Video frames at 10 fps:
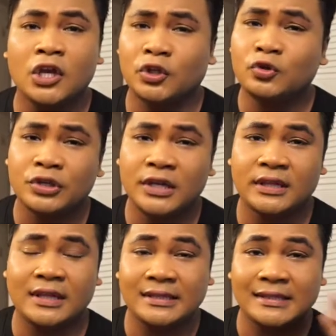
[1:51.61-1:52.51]
usually
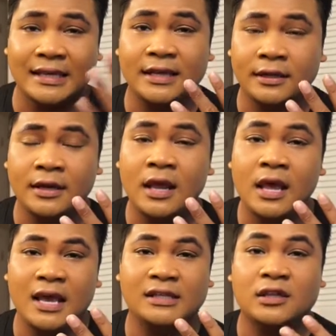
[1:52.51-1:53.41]
the skin
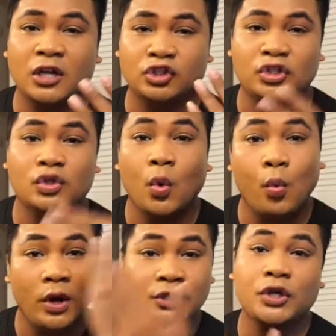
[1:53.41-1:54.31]
is not just
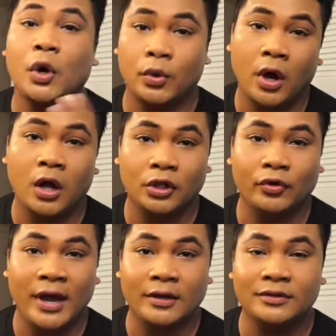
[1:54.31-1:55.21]
one tone all
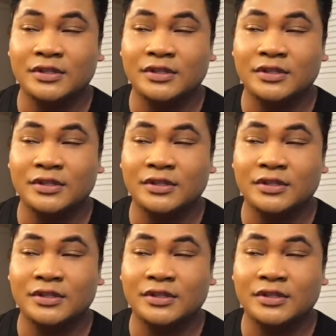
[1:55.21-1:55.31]
around.